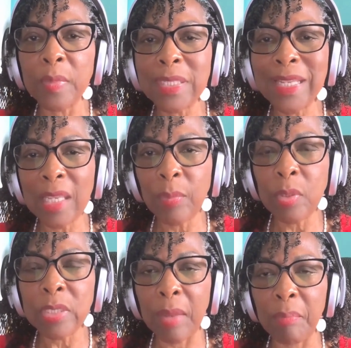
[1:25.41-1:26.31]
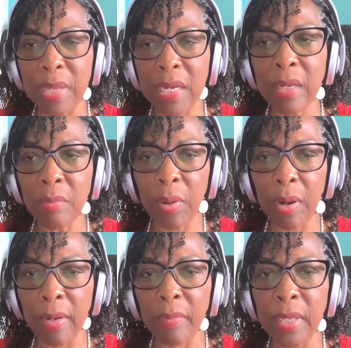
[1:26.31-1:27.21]
tabled a bill in
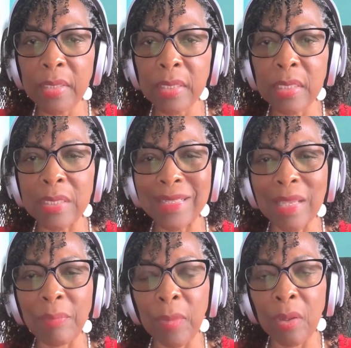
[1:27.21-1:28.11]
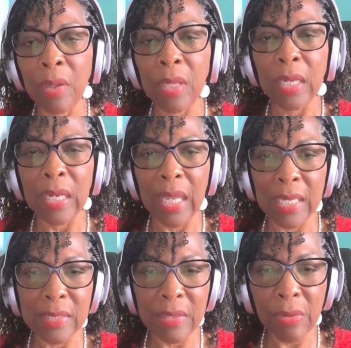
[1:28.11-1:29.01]
Parliament in December
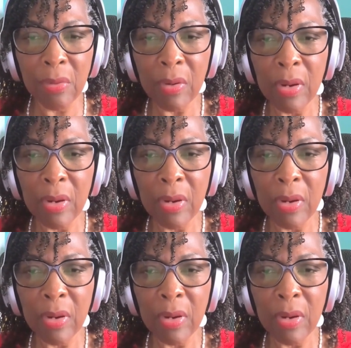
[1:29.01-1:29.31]
last year,